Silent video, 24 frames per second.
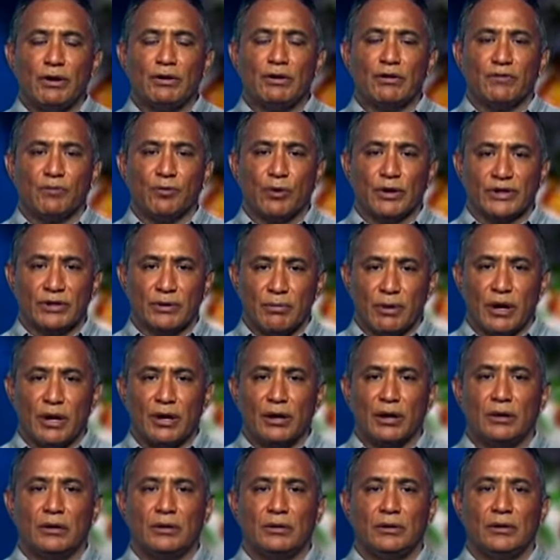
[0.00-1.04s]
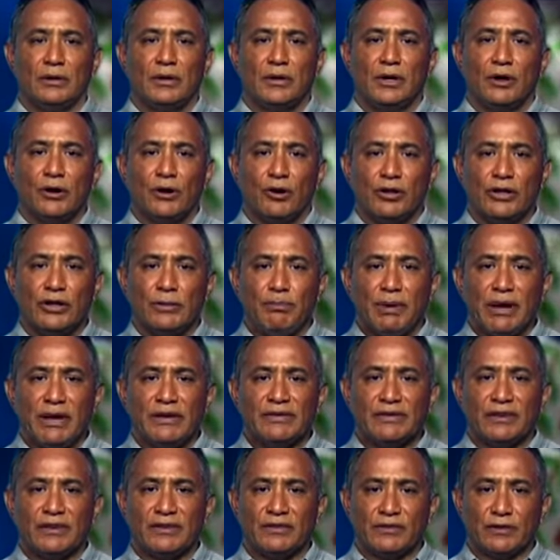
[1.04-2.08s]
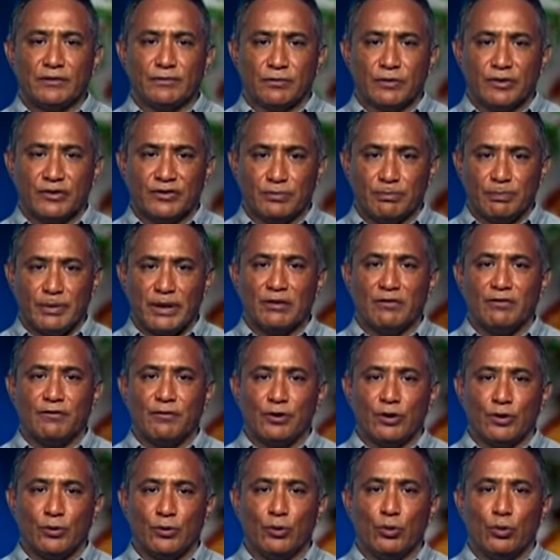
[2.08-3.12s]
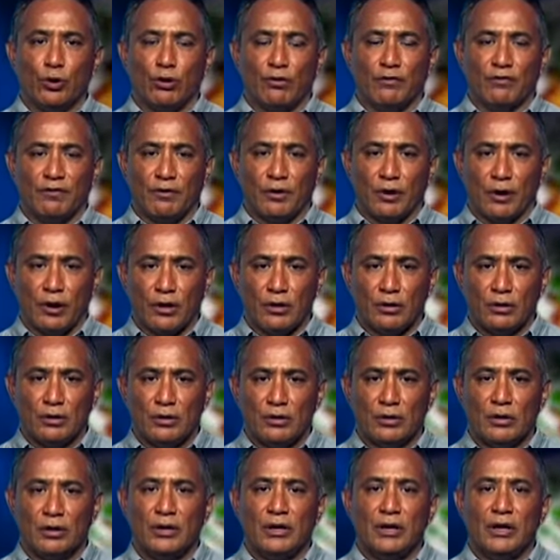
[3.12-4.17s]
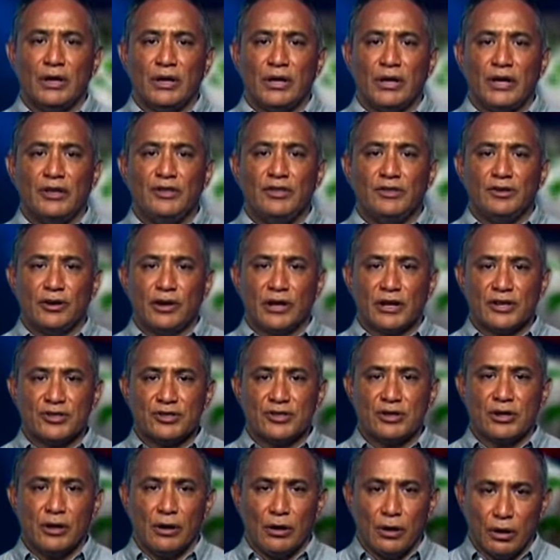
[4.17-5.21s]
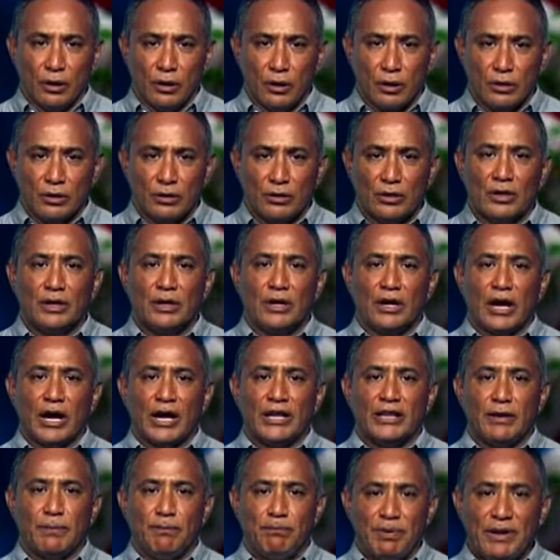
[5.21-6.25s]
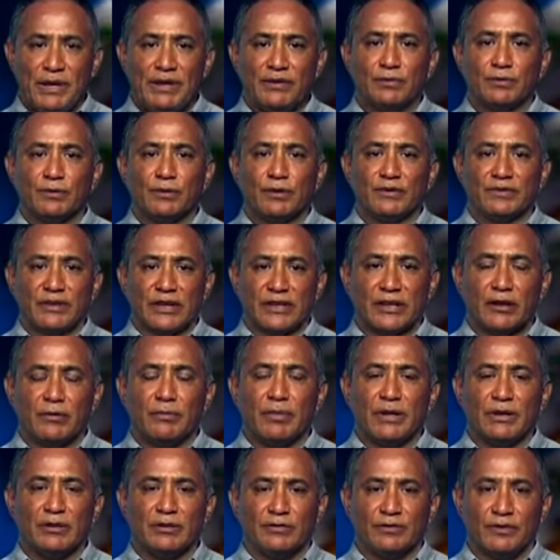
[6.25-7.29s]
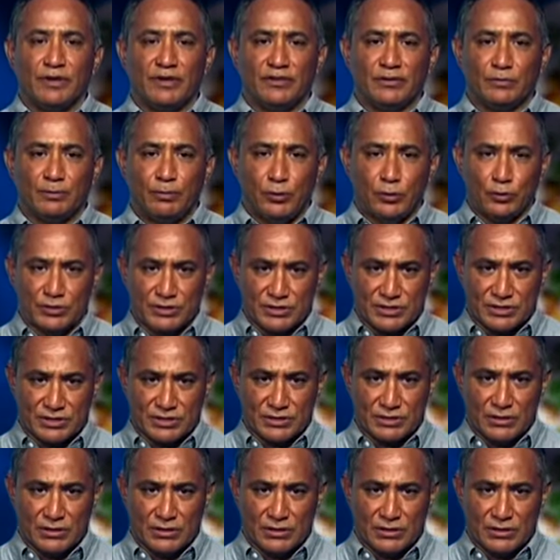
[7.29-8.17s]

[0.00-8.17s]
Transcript: of Guatemala, on the basis of respect for the rule of law, international law, and the peaceful settlement of disputes.